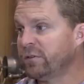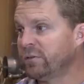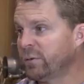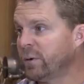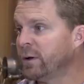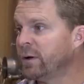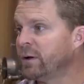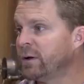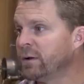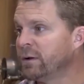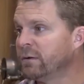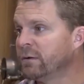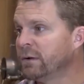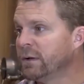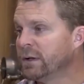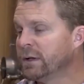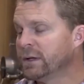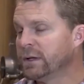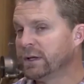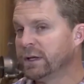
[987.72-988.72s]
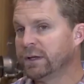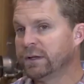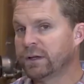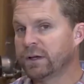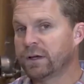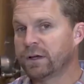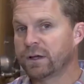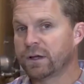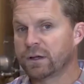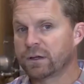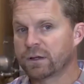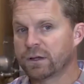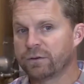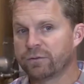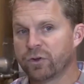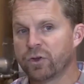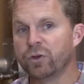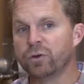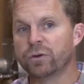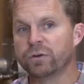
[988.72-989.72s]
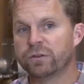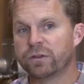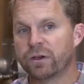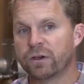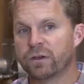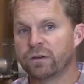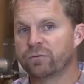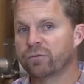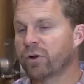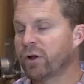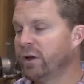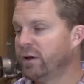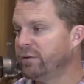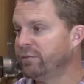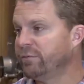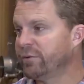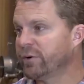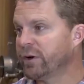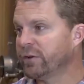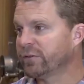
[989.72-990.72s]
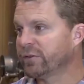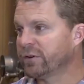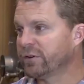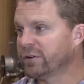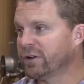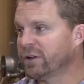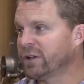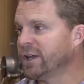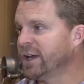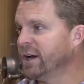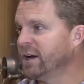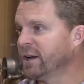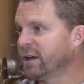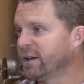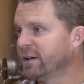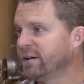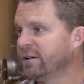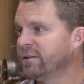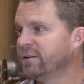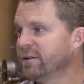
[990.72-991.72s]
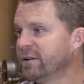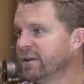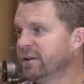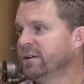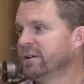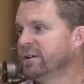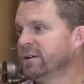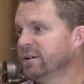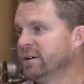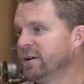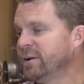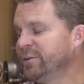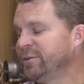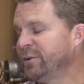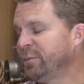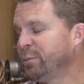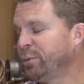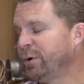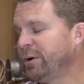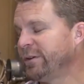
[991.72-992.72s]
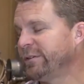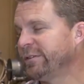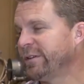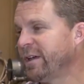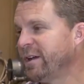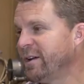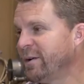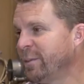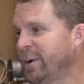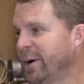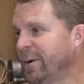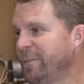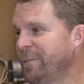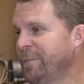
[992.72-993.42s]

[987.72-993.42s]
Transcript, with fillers: as well, and uh, kind of a new Italian variety for us called Aglianico, Uh, which I'm pretty excited about.